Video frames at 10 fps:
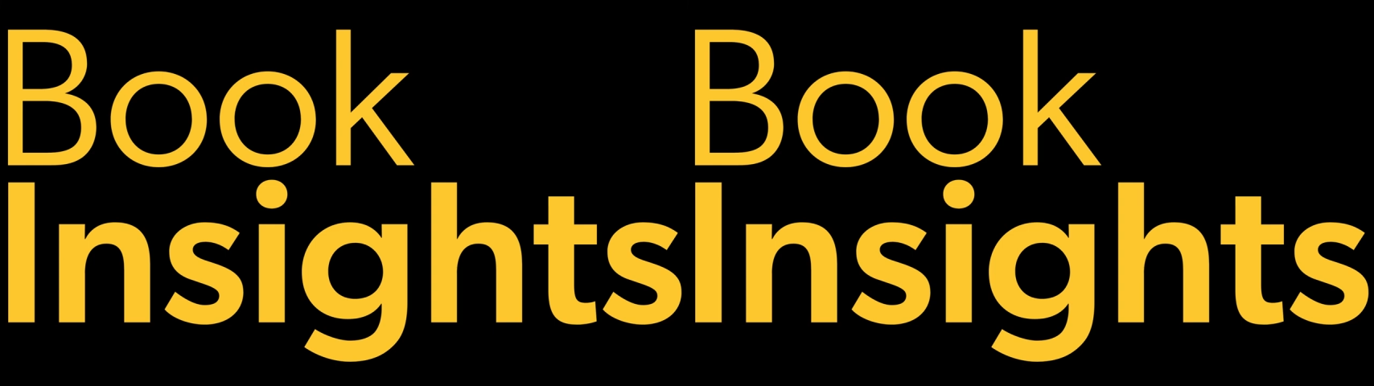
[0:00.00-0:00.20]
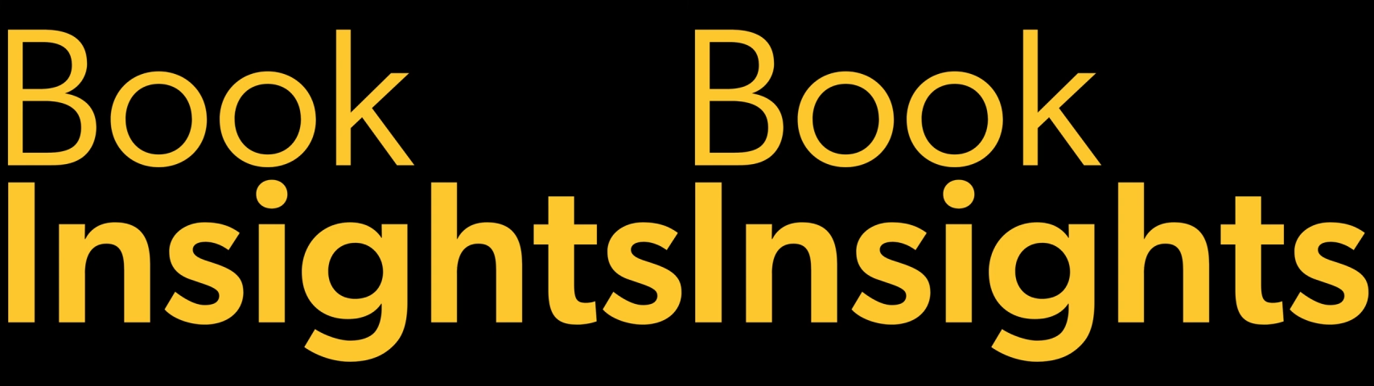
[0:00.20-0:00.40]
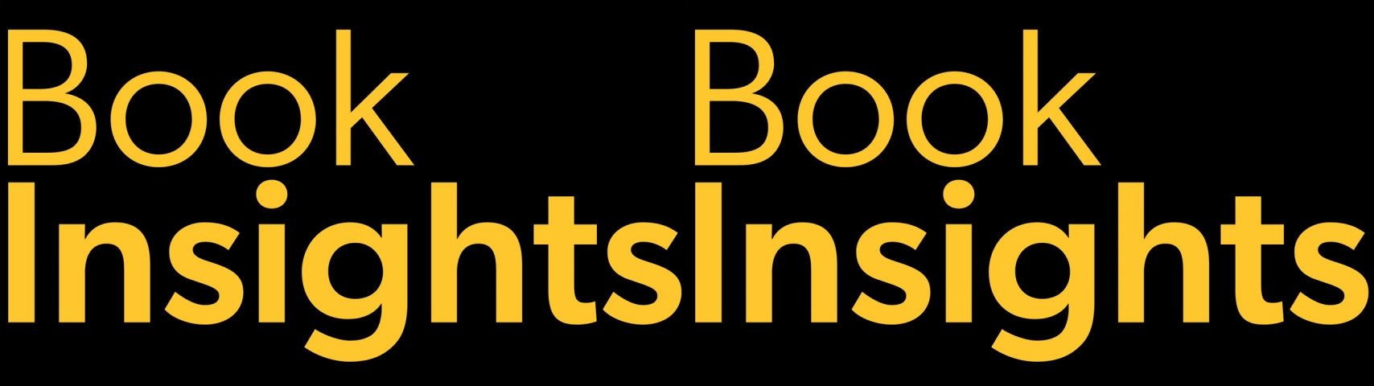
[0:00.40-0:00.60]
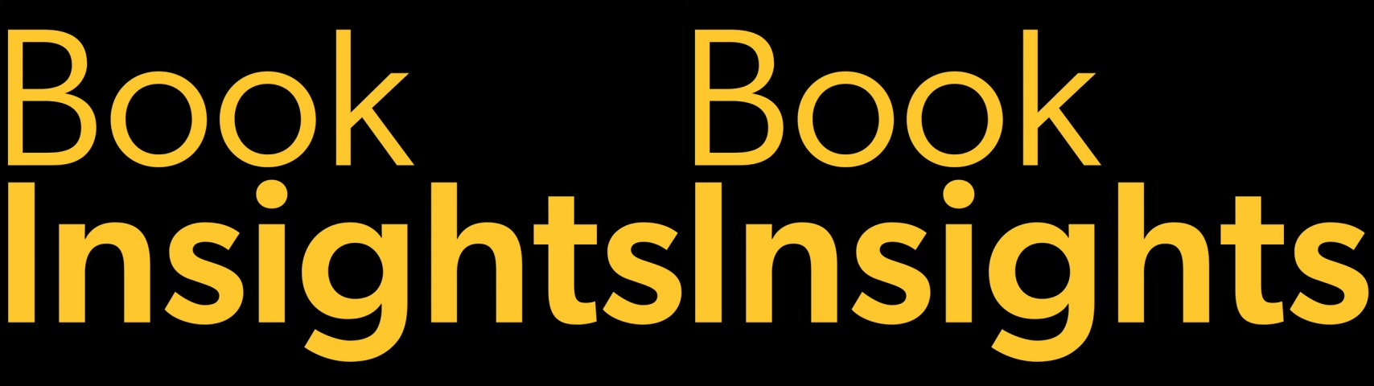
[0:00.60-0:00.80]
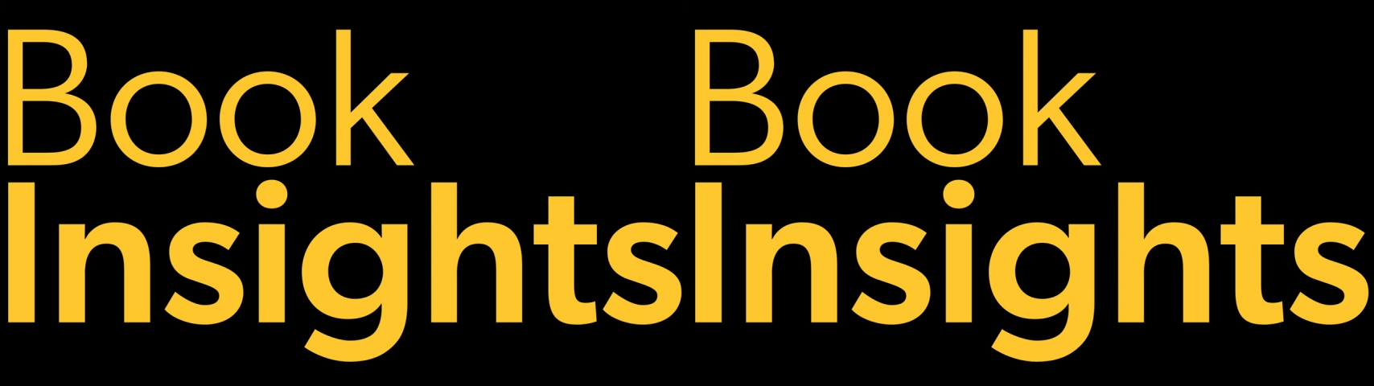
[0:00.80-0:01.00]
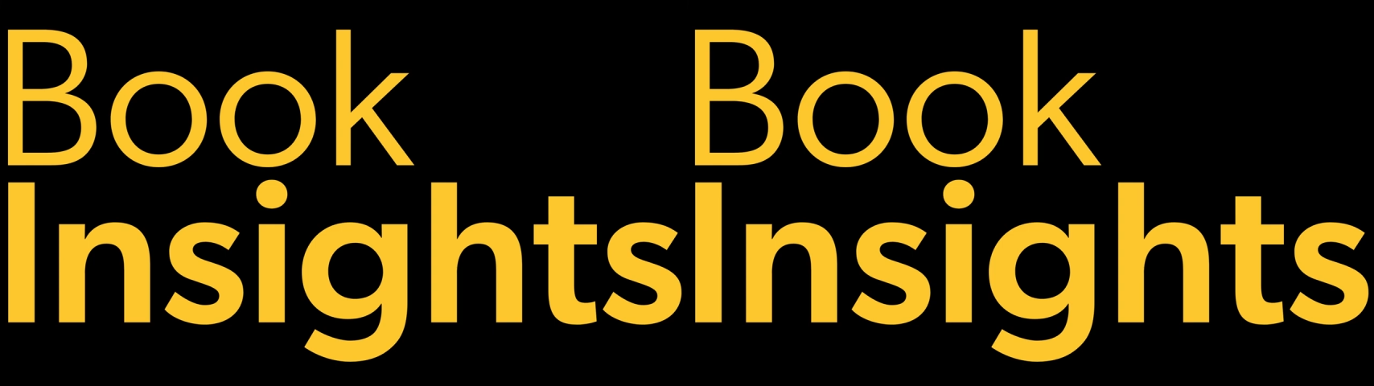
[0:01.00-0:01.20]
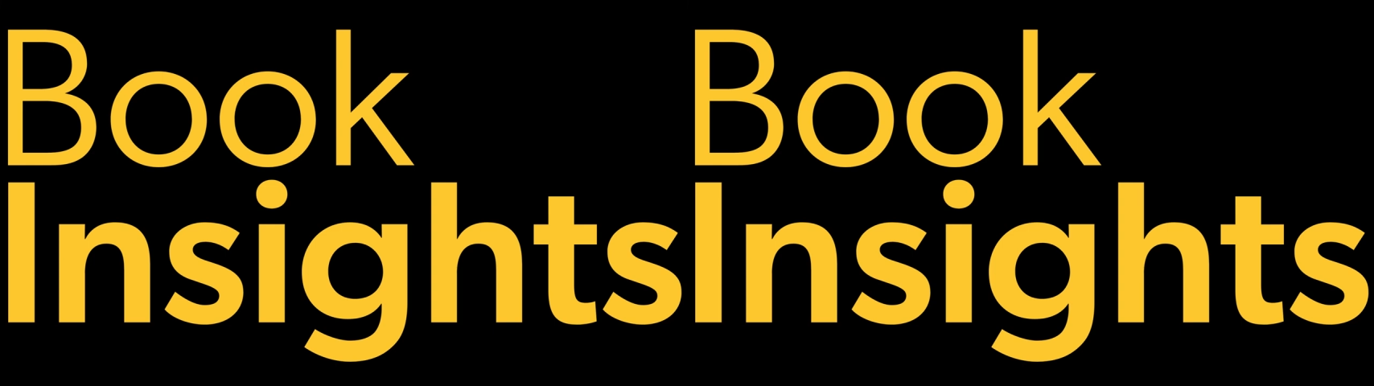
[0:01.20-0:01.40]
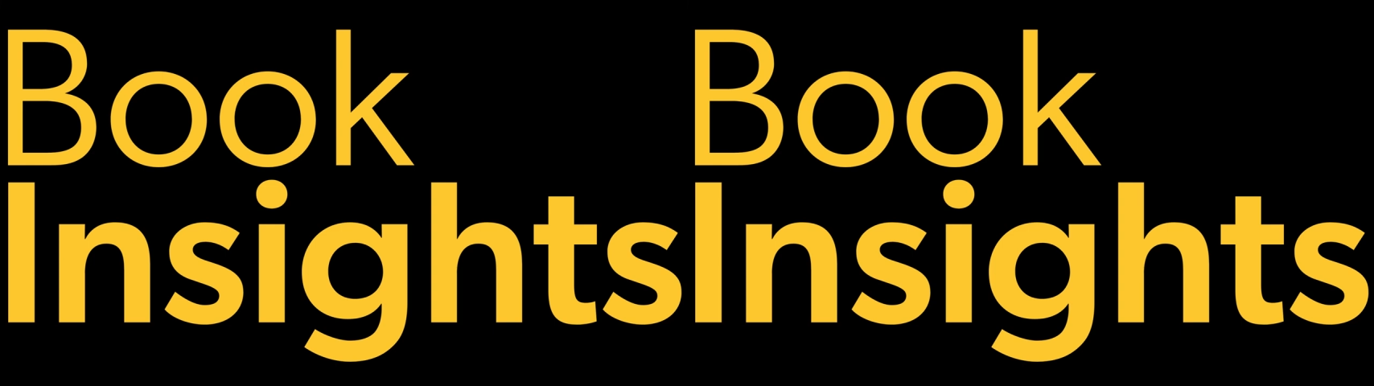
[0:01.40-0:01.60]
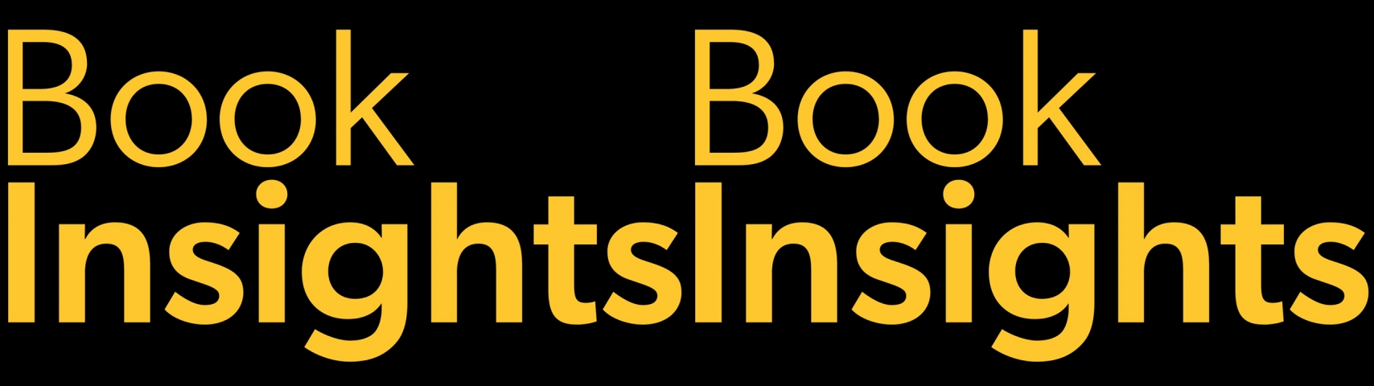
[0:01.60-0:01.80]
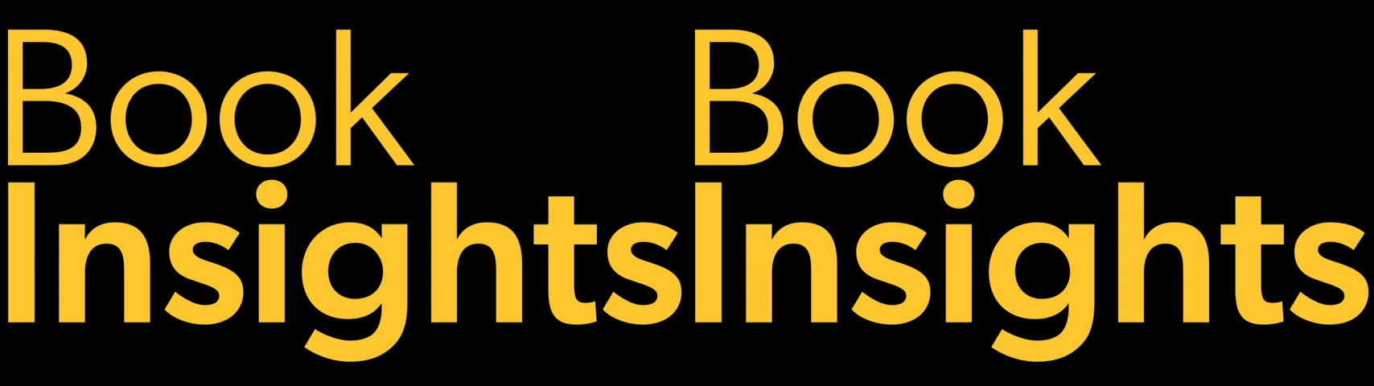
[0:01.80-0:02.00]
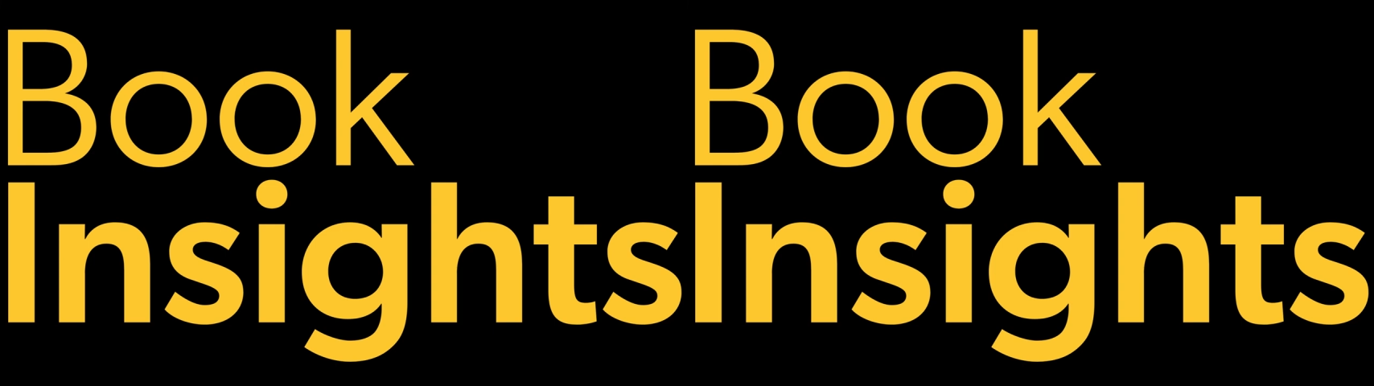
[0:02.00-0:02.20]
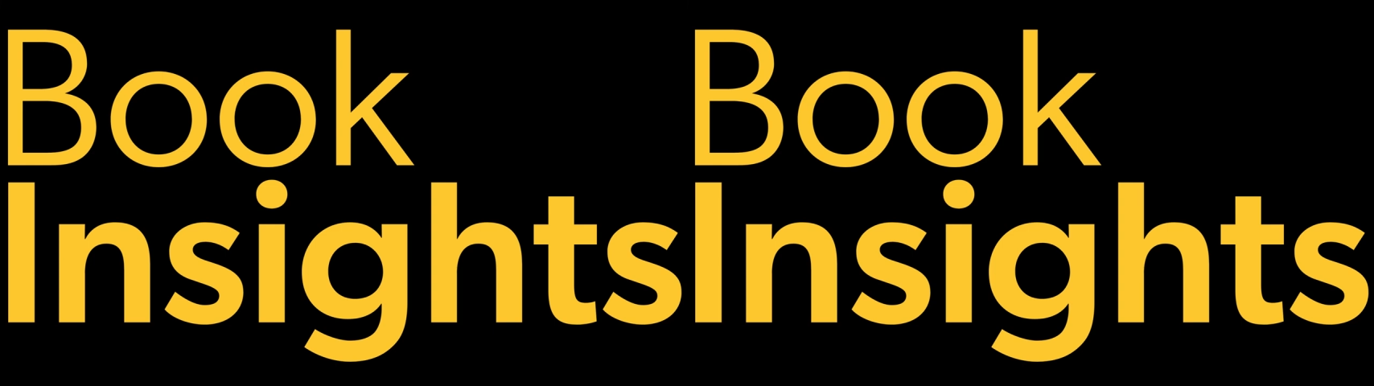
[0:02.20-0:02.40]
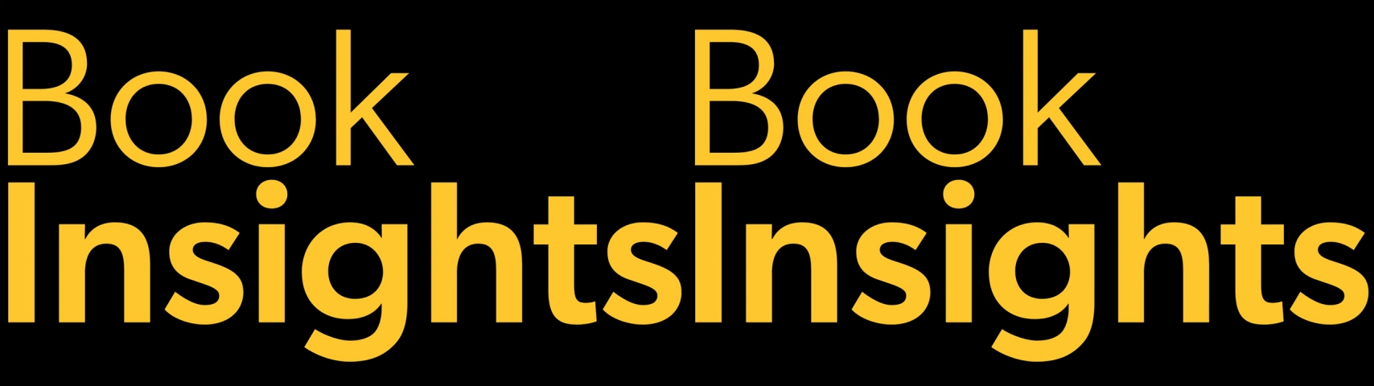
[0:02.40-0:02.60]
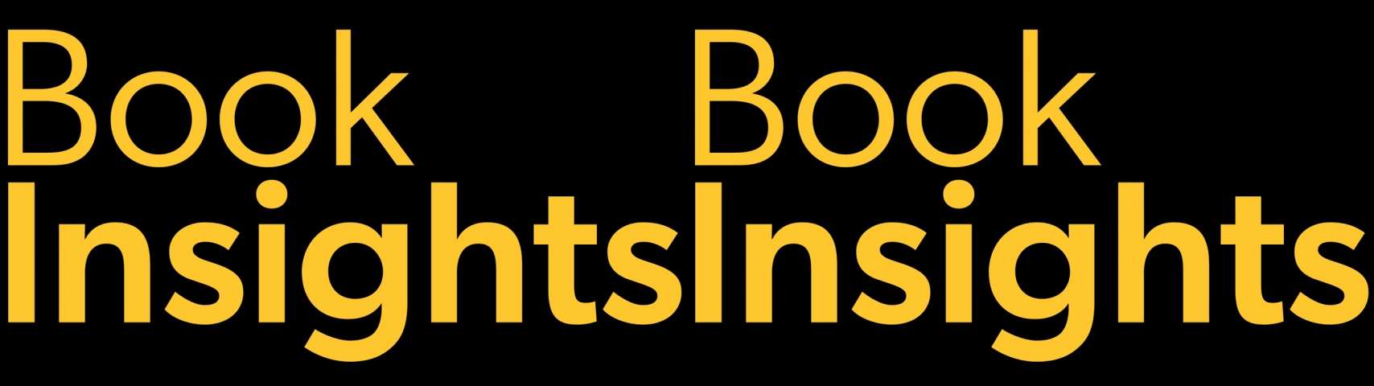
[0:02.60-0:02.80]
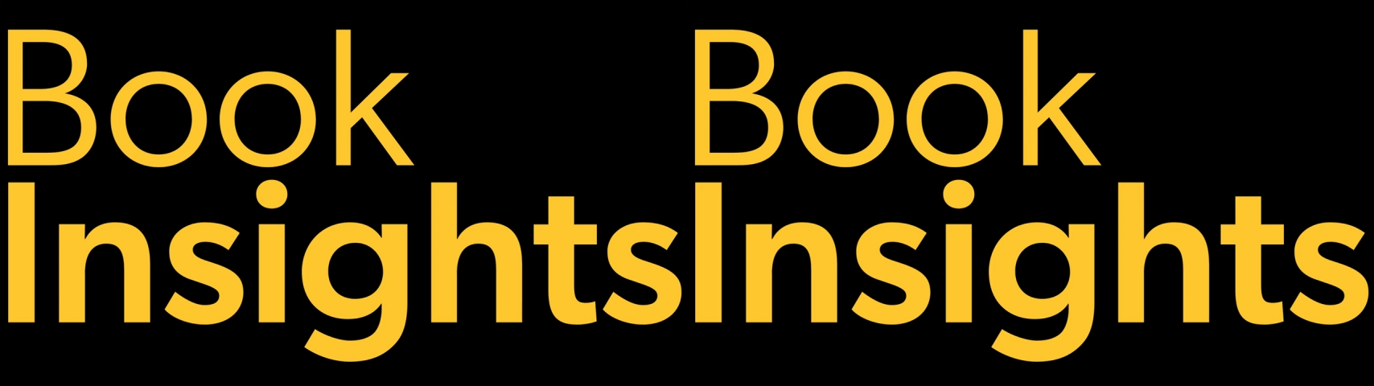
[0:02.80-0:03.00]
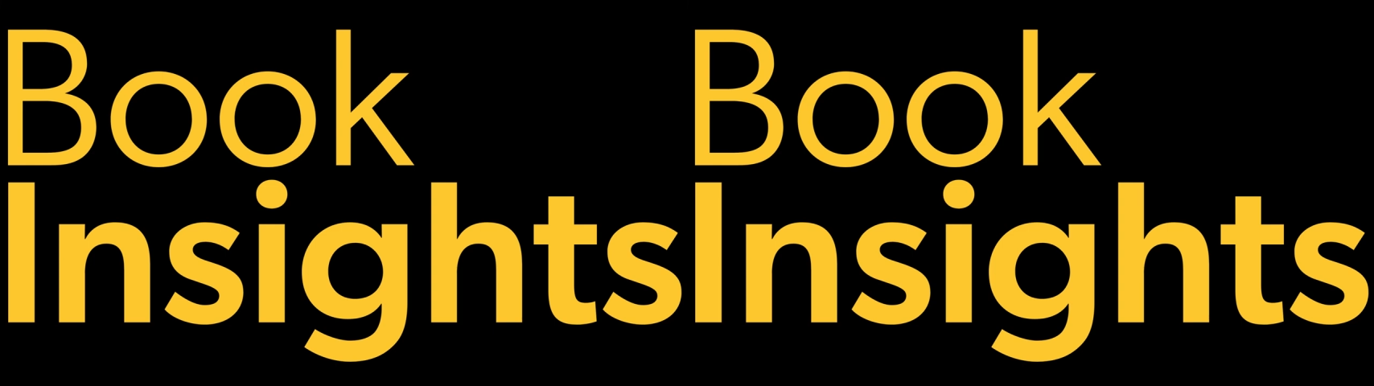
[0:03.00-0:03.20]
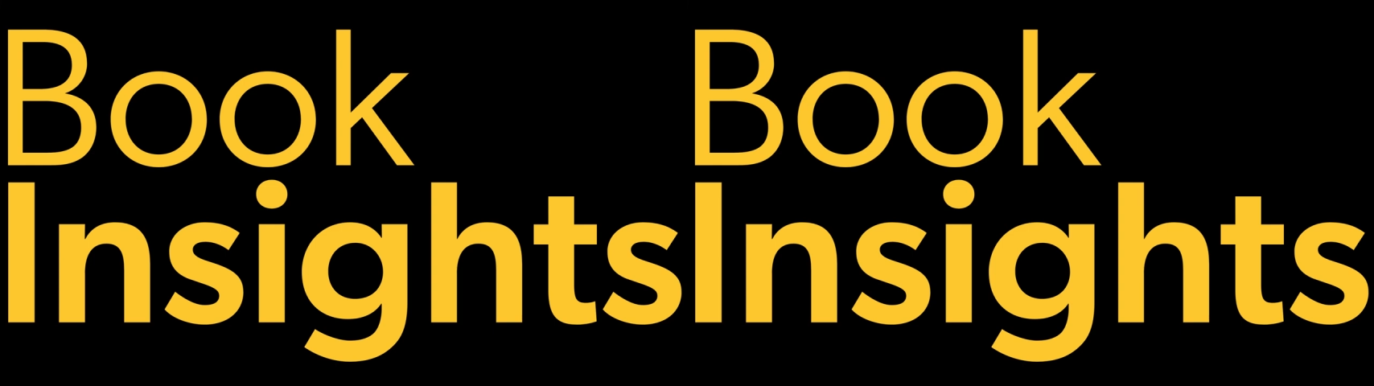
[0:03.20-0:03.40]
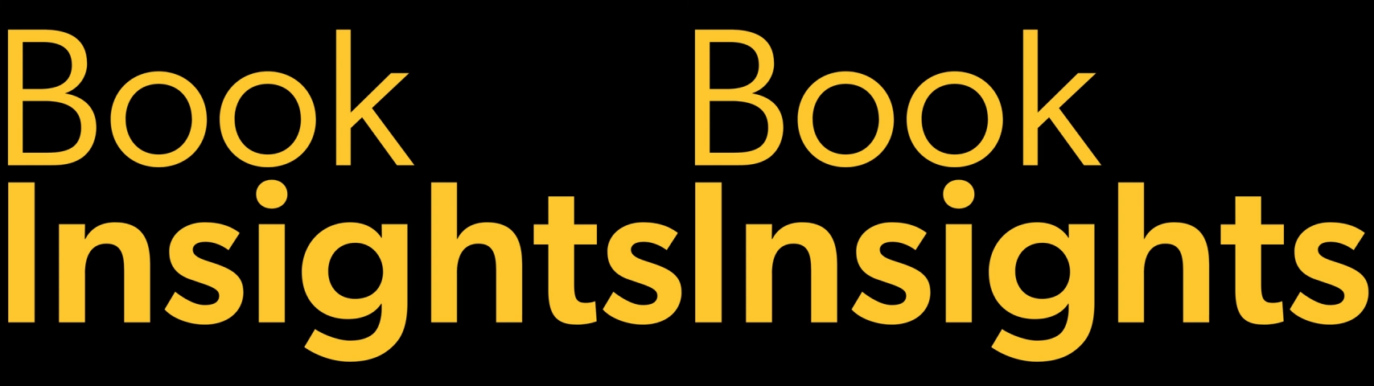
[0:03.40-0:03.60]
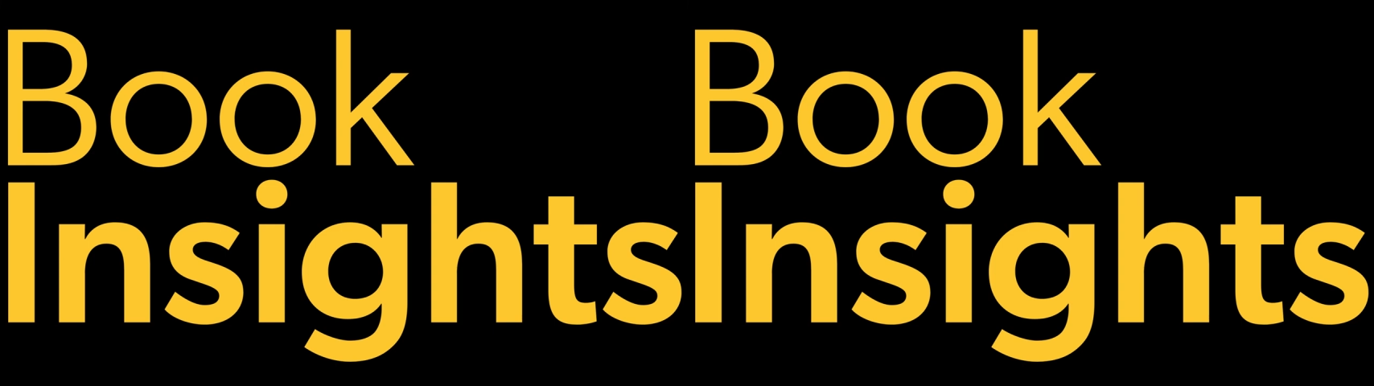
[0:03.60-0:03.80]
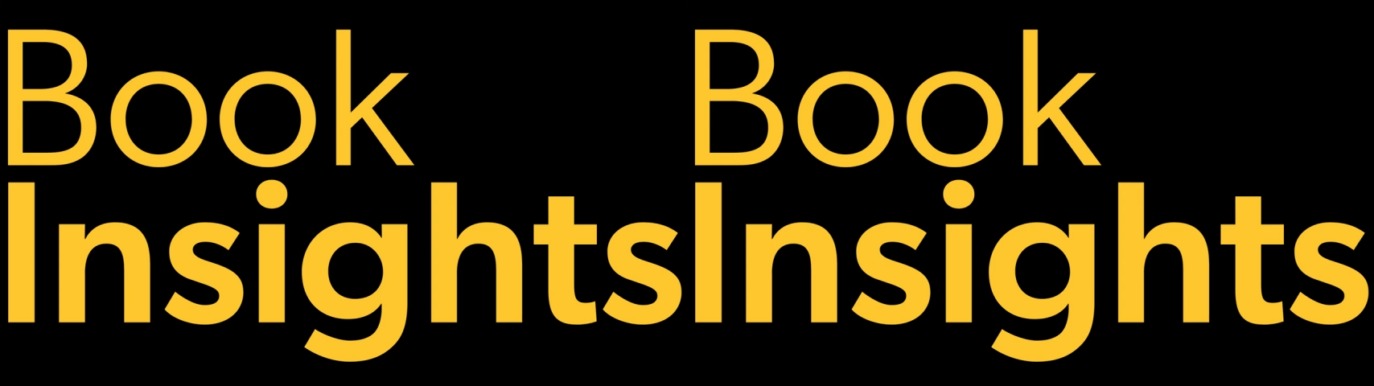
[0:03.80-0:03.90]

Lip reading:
(no speaker visible)